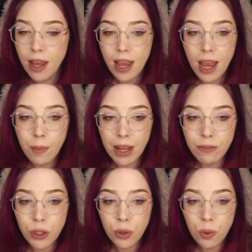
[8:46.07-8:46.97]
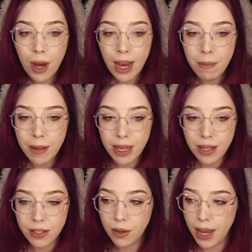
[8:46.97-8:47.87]
And we have 2
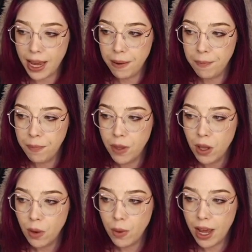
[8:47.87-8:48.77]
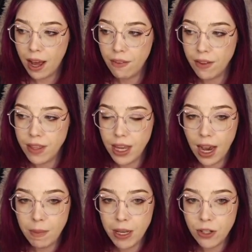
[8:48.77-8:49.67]
IPs, okay? We have the
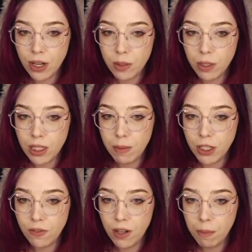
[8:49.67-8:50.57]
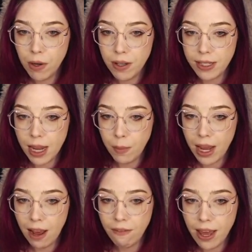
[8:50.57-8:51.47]
IP address, which is a bunch of numbers, and we
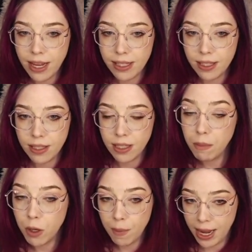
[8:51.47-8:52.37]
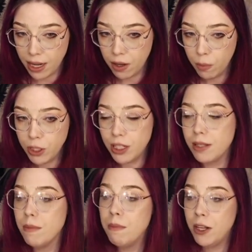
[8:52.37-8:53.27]
have a subdomain, which is
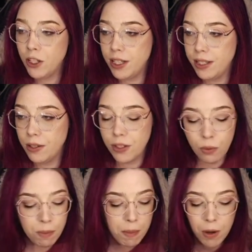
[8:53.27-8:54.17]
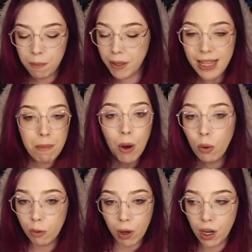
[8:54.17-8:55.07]
much easier to remember, but they both
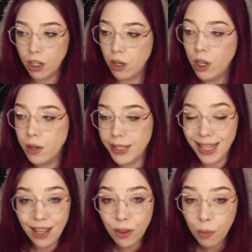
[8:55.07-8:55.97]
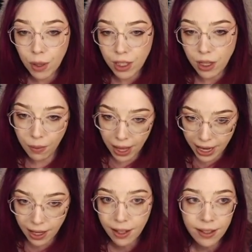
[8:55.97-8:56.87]
work. You can use either one that you like.